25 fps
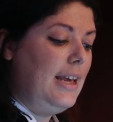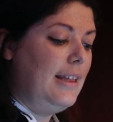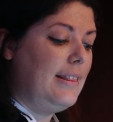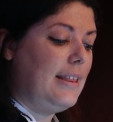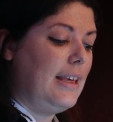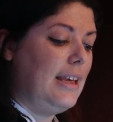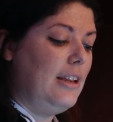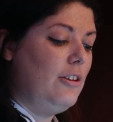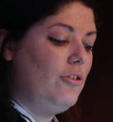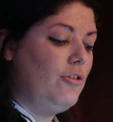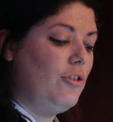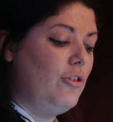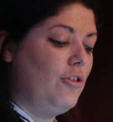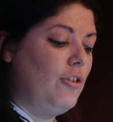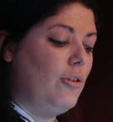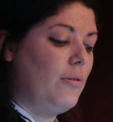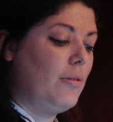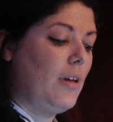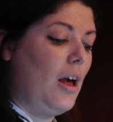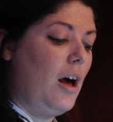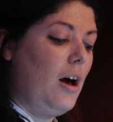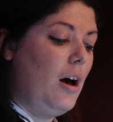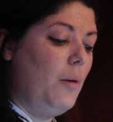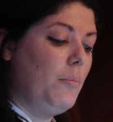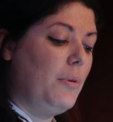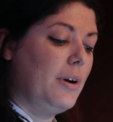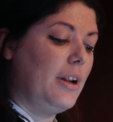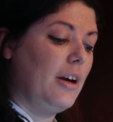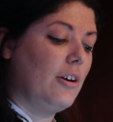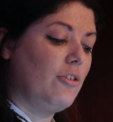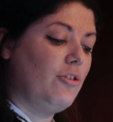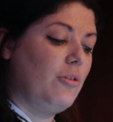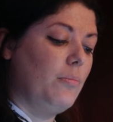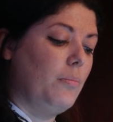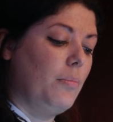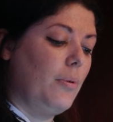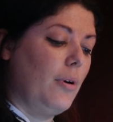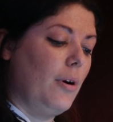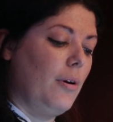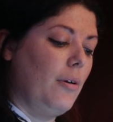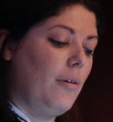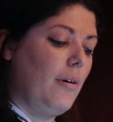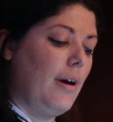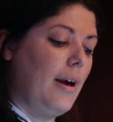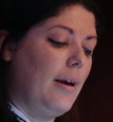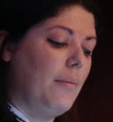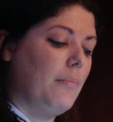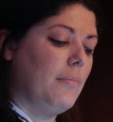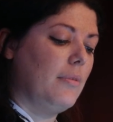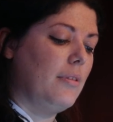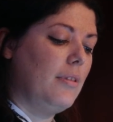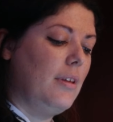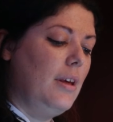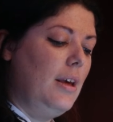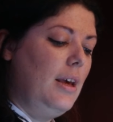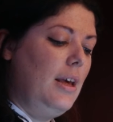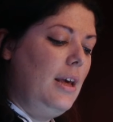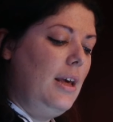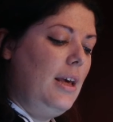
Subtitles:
to introduce harm reduction programs